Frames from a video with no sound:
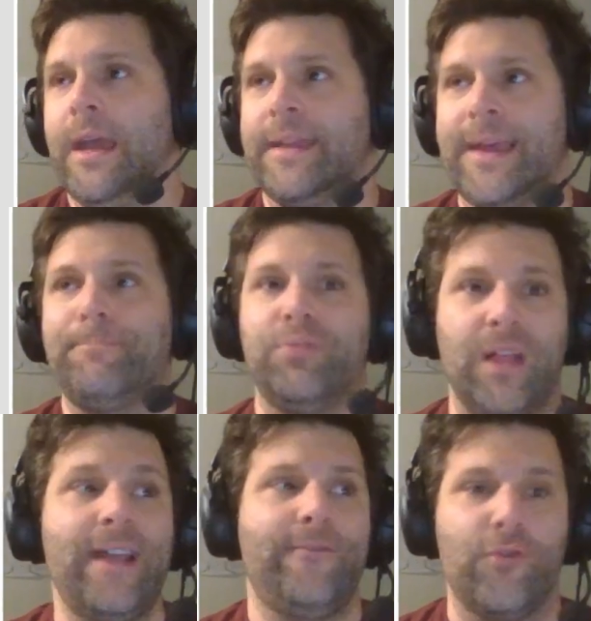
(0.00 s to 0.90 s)
and that
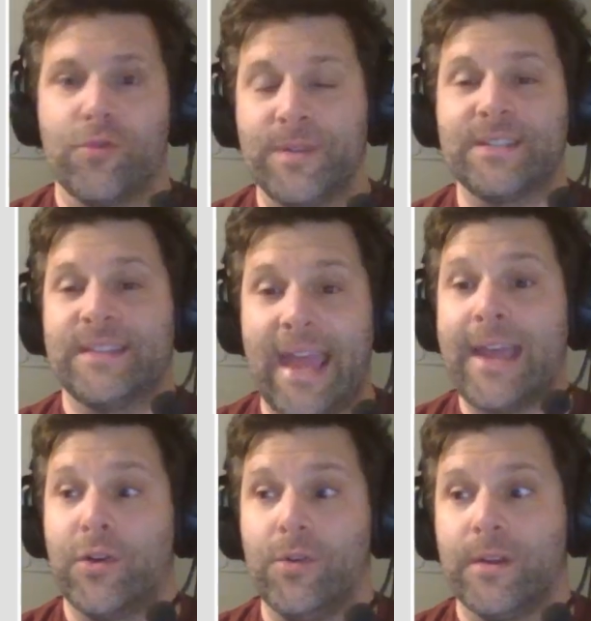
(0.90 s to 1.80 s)
platform is
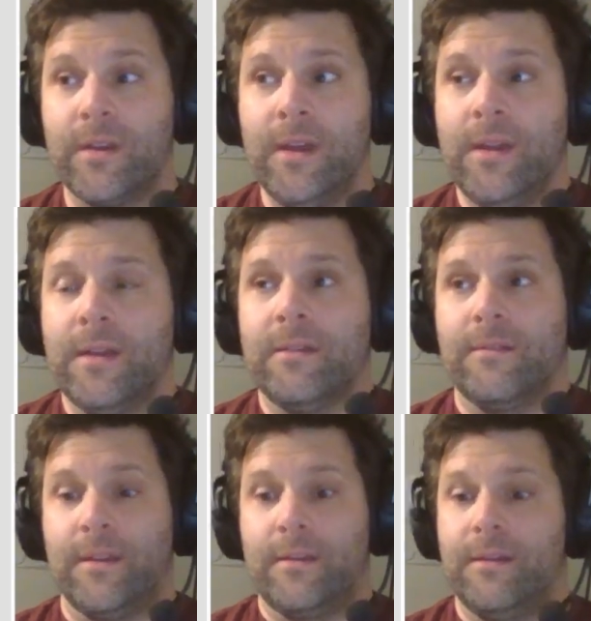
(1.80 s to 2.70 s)
that good.
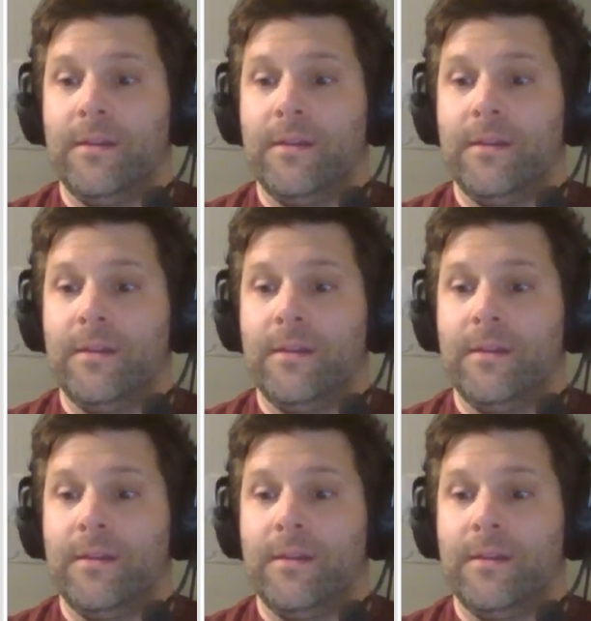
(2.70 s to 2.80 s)
Like,